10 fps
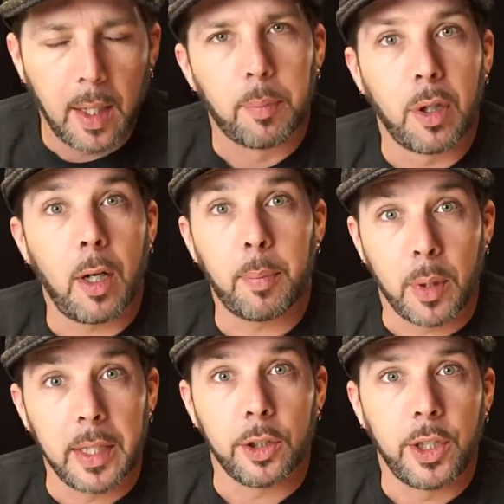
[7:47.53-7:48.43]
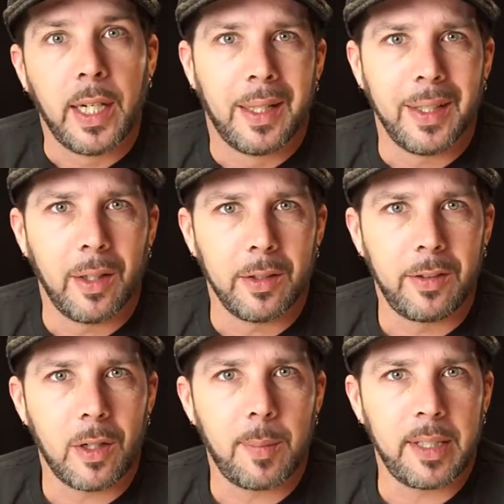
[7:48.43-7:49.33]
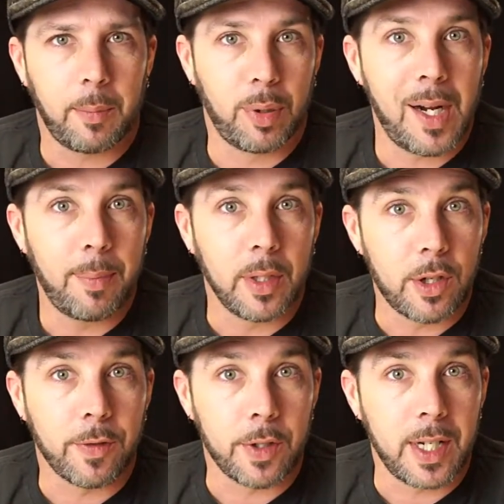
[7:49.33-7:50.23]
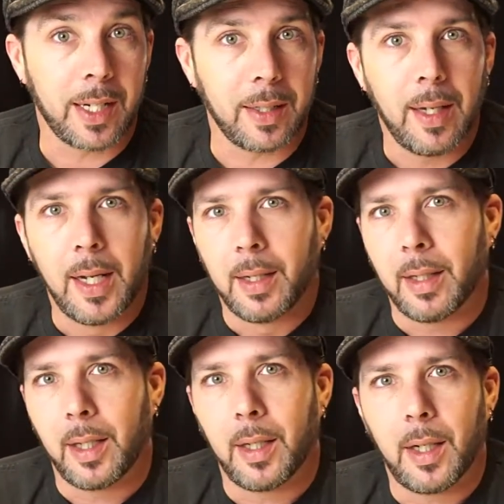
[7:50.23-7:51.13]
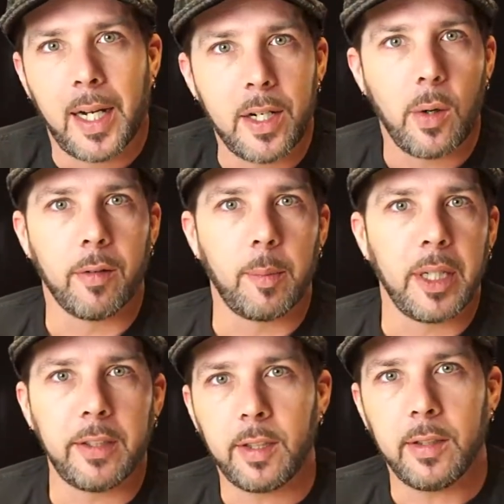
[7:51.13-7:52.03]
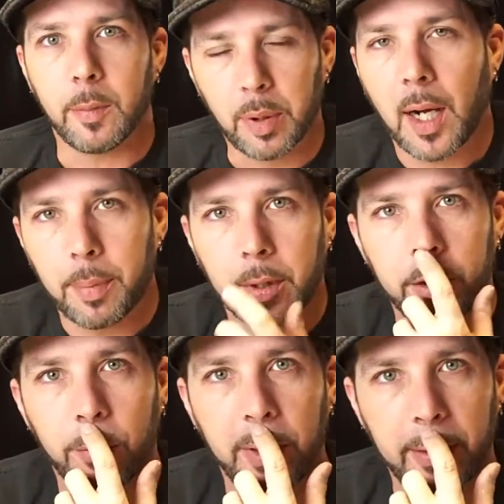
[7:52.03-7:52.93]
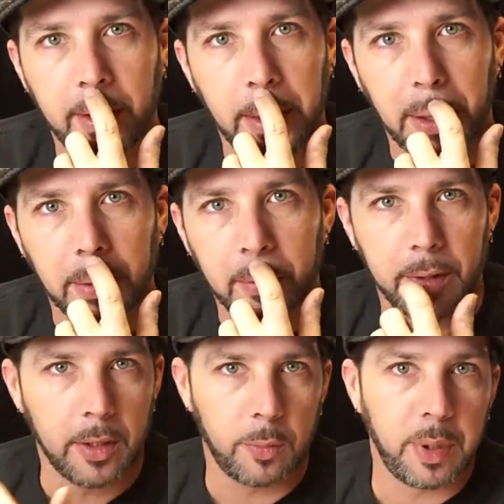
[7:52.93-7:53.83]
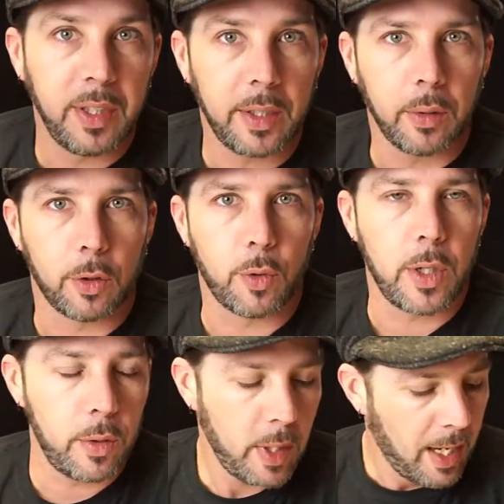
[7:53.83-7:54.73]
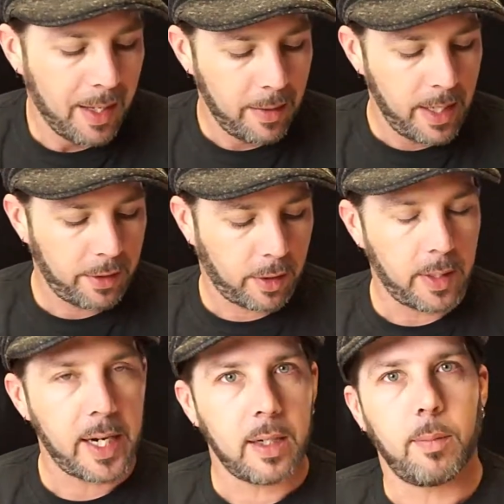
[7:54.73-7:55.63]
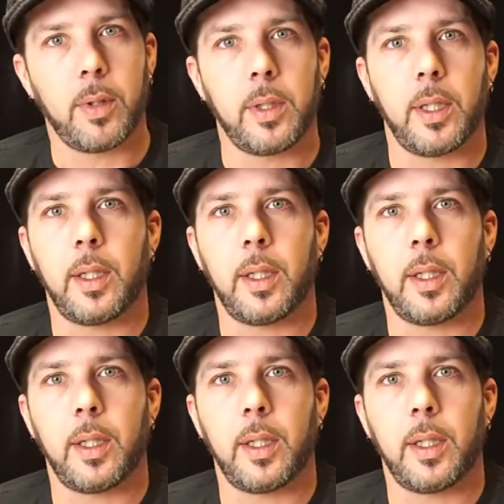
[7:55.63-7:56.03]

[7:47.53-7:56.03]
prop wrench. Now let's talk about the prop wrench for a second. I know everybody sends a prop wrench with their particular drone. That's great, but